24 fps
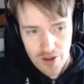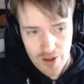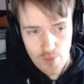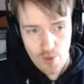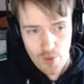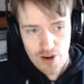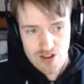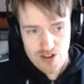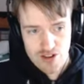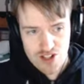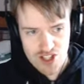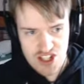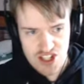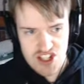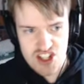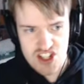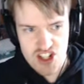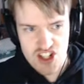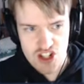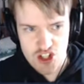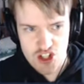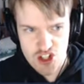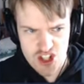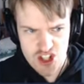whereas
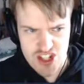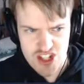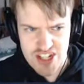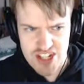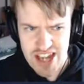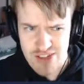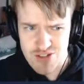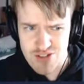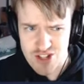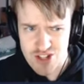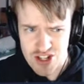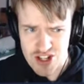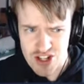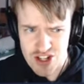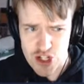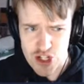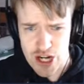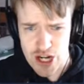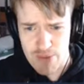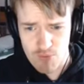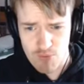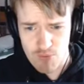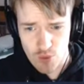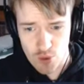this is just deaths in
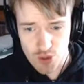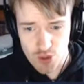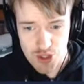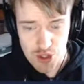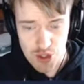general.